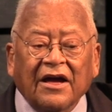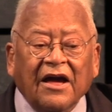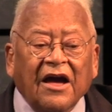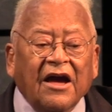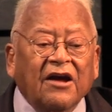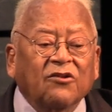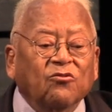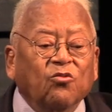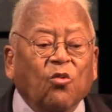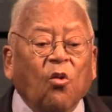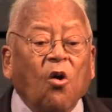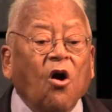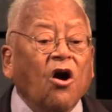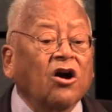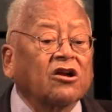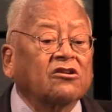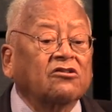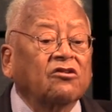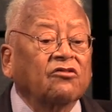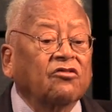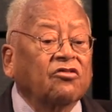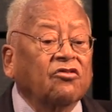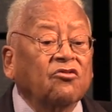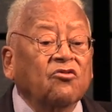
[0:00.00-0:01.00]
and
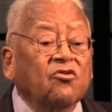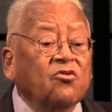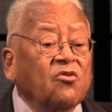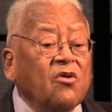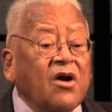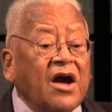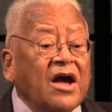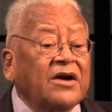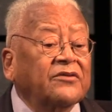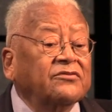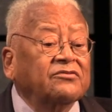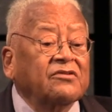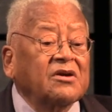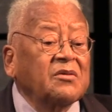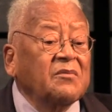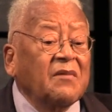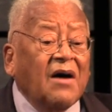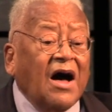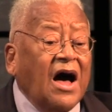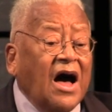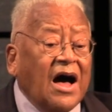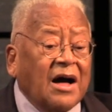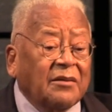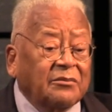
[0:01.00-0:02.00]
walked through every
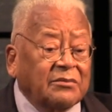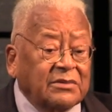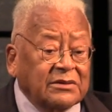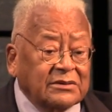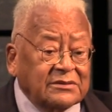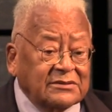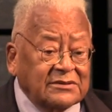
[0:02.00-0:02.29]
mob